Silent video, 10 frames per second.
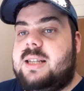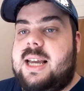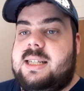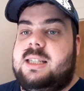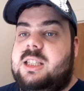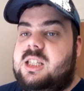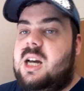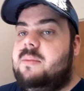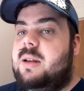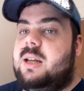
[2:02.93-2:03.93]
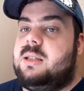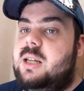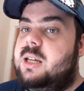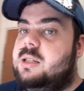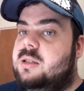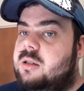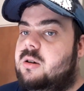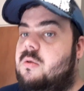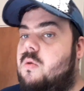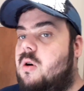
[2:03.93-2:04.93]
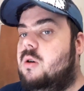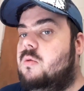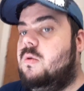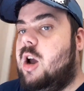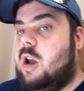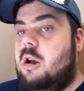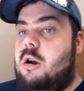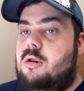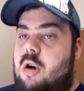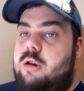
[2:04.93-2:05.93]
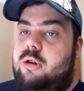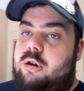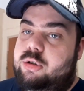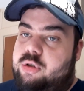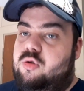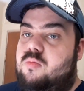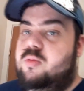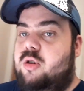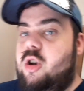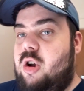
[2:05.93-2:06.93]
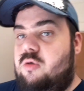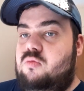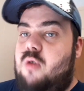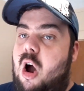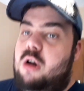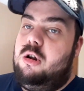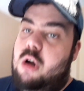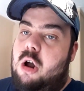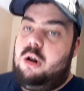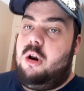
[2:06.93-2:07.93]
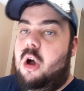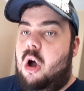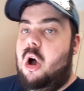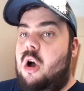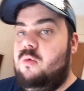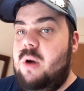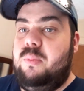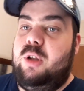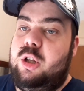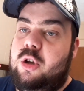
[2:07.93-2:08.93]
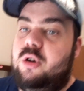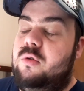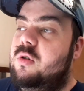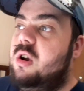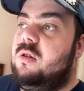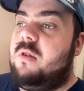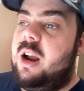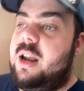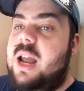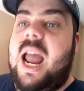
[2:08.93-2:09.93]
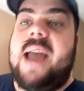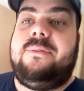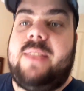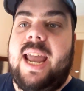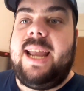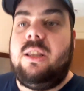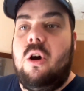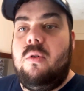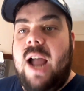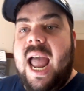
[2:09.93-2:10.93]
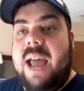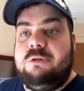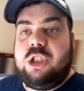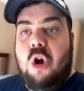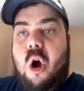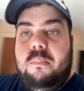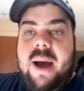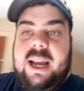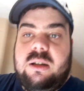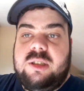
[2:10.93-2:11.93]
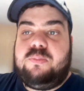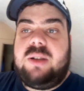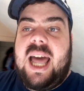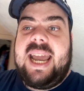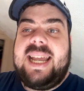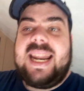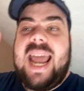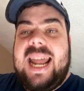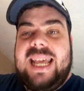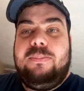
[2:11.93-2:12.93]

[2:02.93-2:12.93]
has his job in NXT. He's just gonna walk away. Oh, I got a super kick. La la la la la. Whip de doo. Right? If they don't have Shawn Michaels playing any